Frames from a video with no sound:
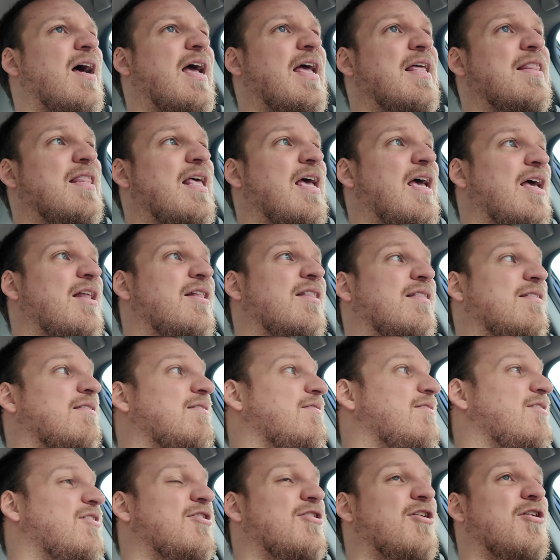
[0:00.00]
and
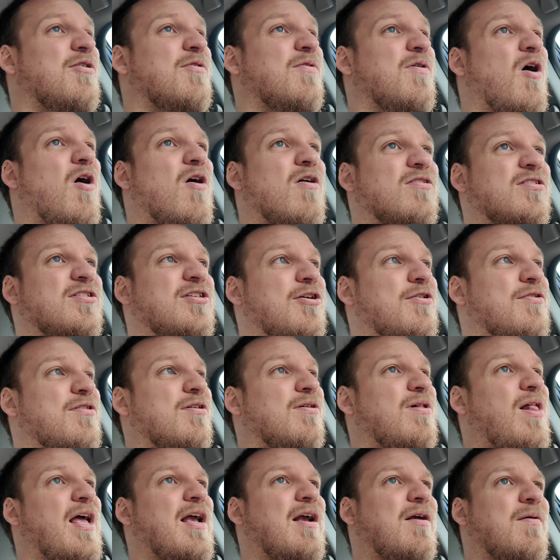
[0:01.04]
then, also
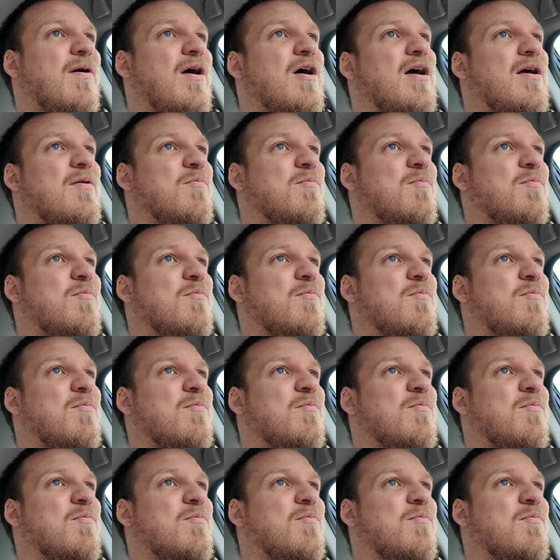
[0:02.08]
they're like,